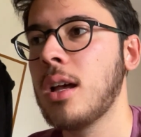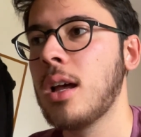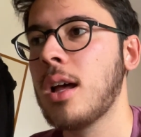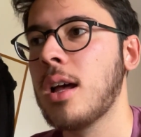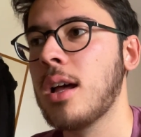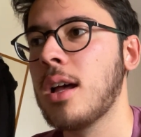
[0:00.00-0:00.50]

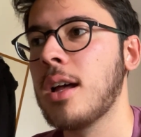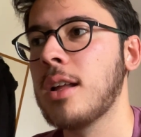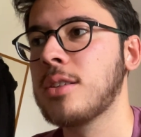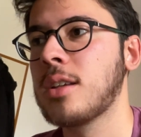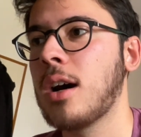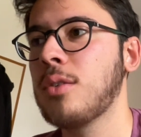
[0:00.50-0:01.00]

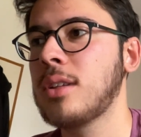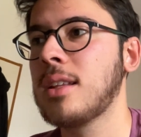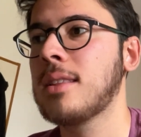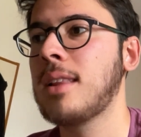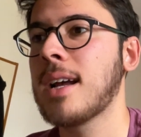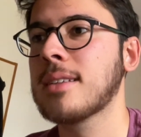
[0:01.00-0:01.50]
Thought it
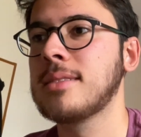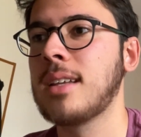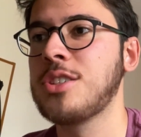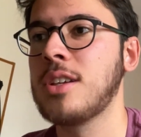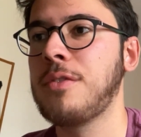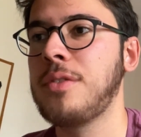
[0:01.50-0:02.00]
lacked
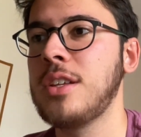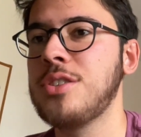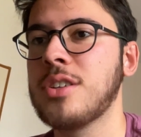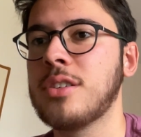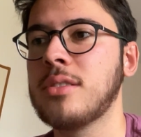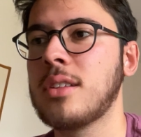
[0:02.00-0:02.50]
such a
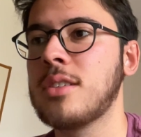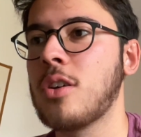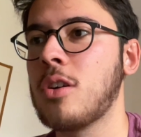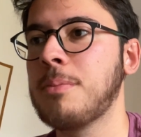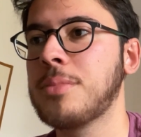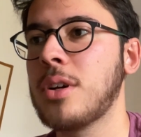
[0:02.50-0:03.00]
feature, the
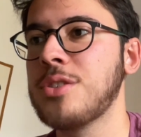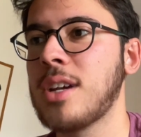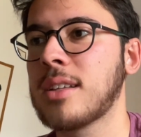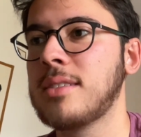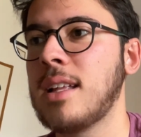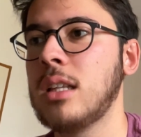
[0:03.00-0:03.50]
term
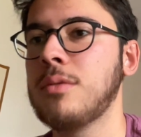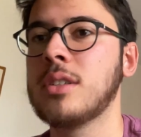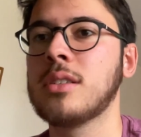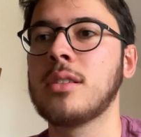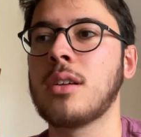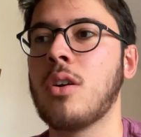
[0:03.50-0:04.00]
project
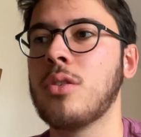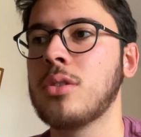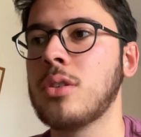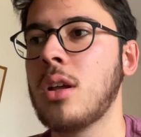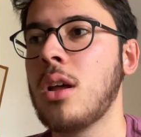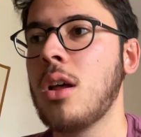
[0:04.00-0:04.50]
delivered on